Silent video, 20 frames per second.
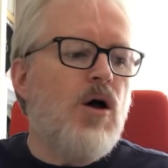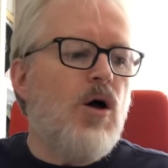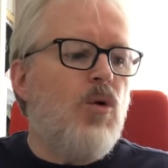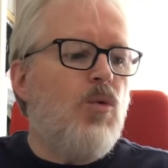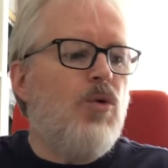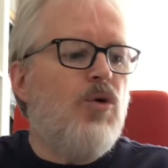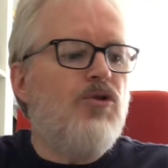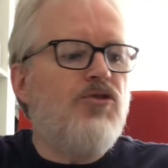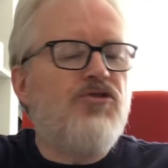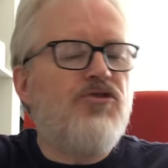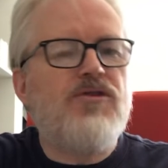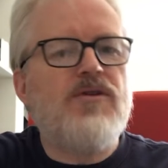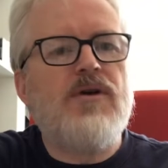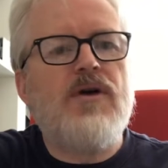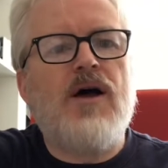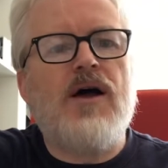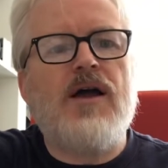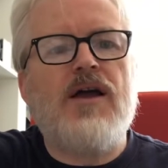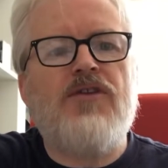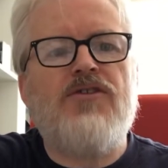was,
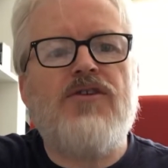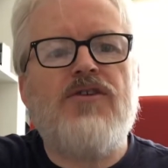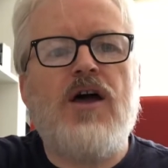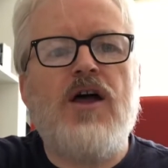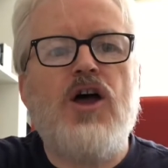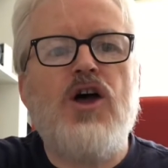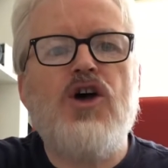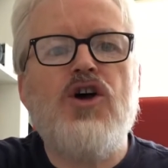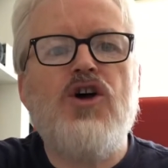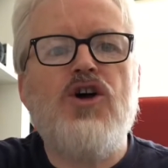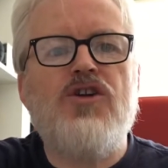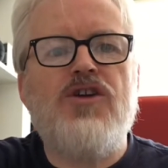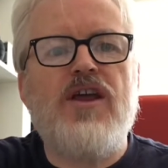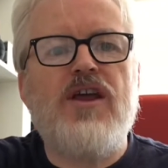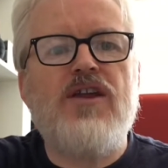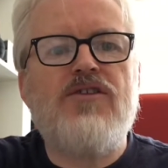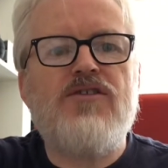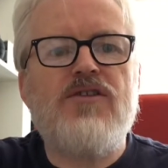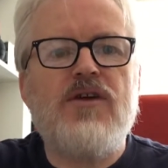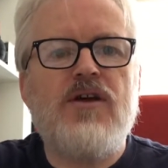I guess I heard
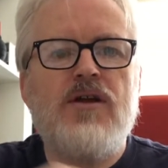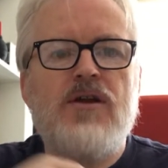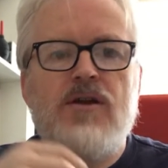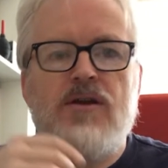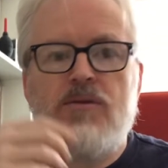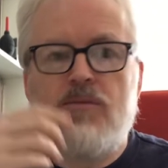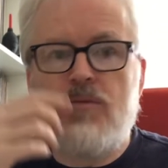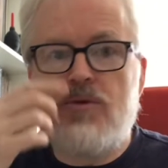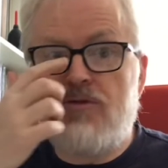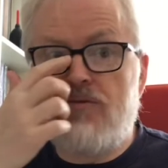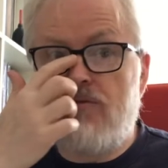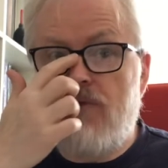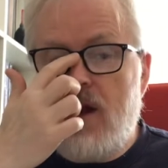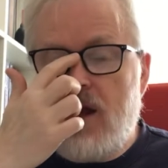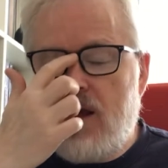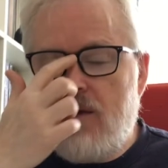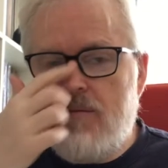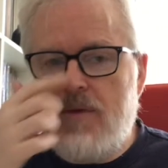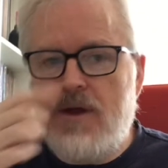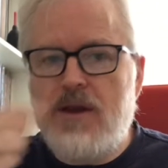it and was
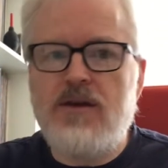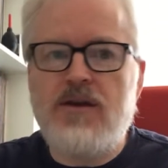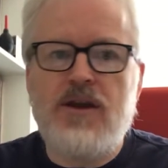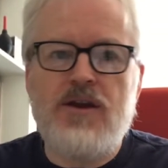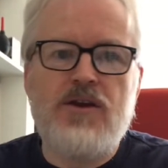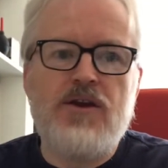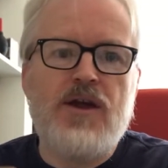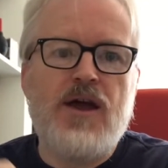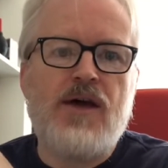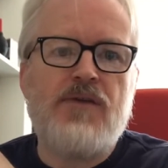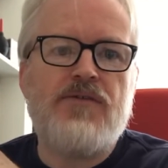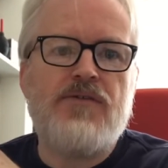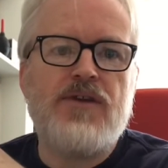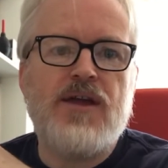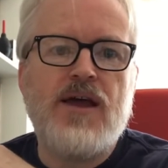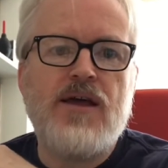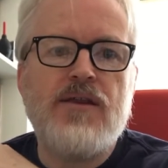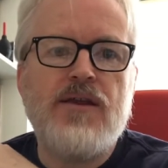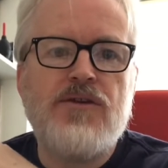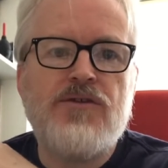recommended, and you have to
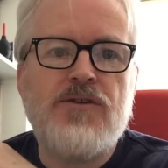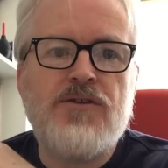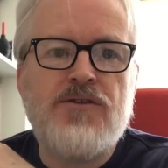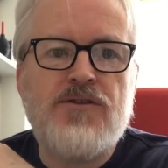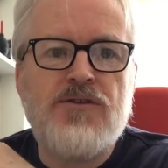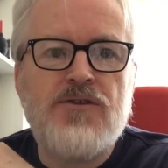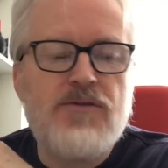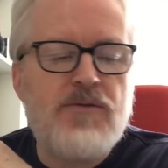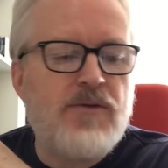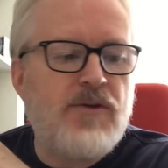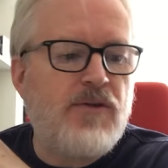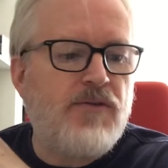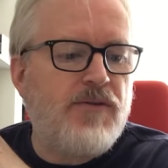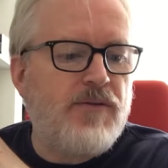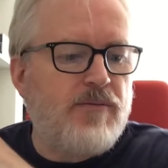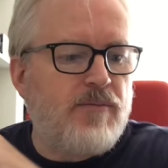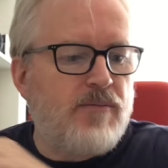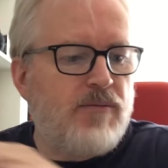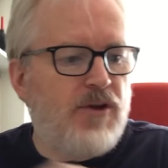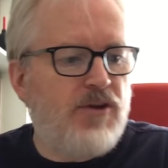get this, this
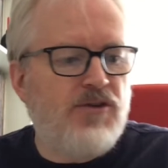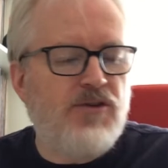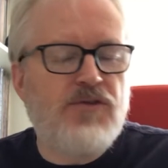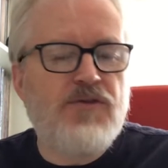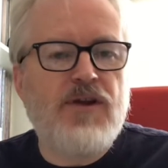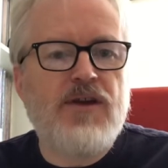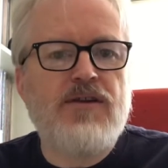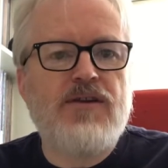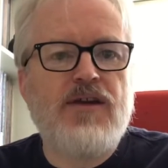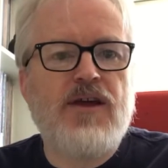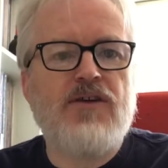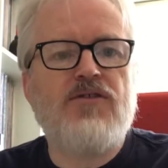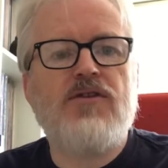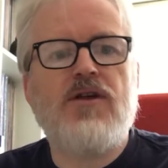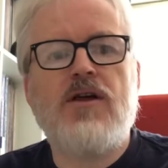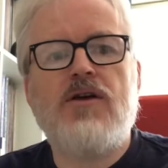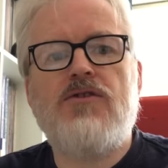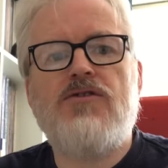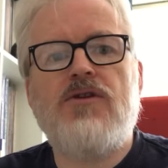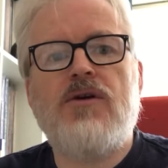is
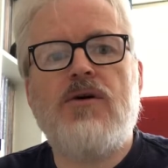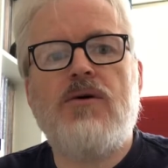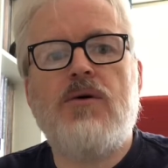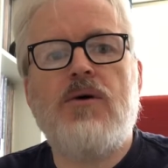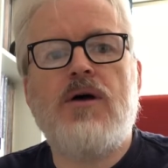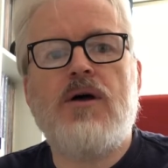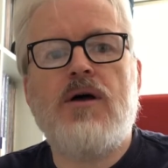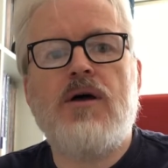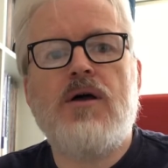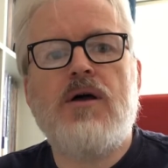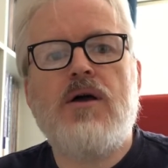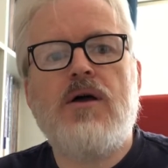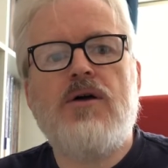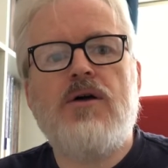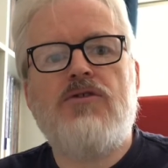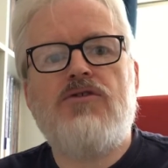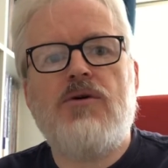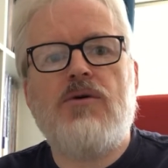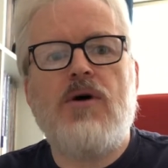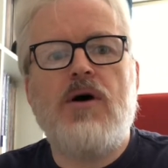fantastic, so
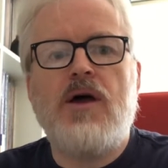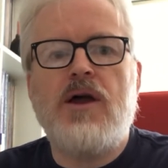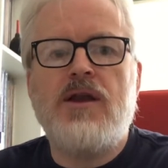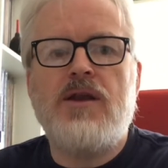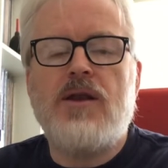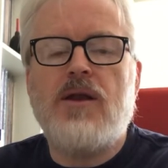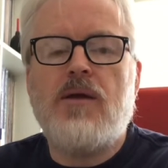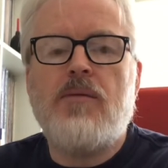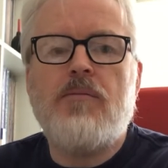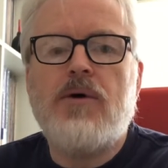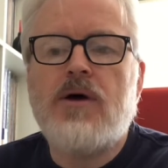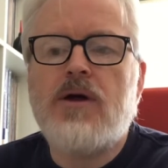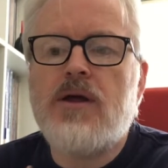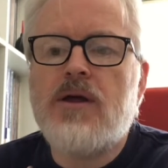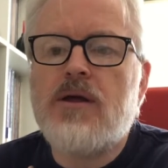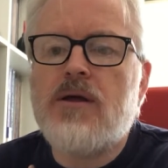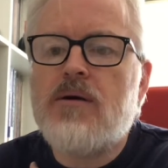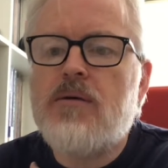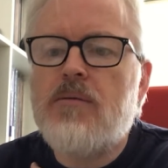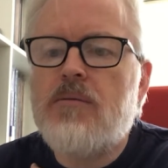I ended up
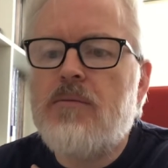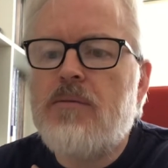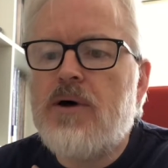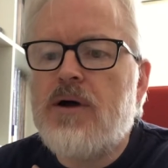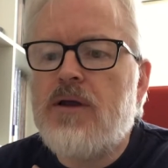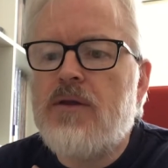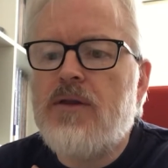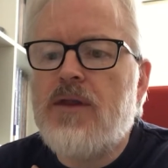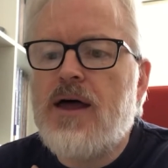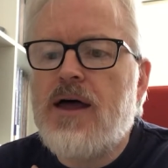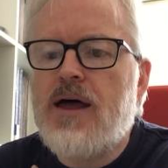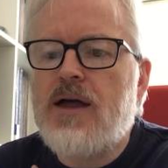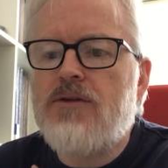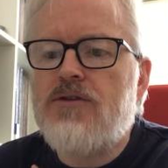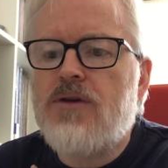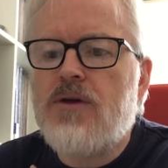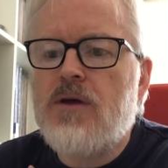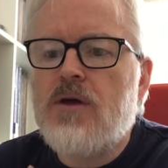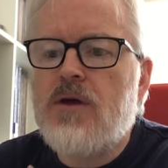buying that.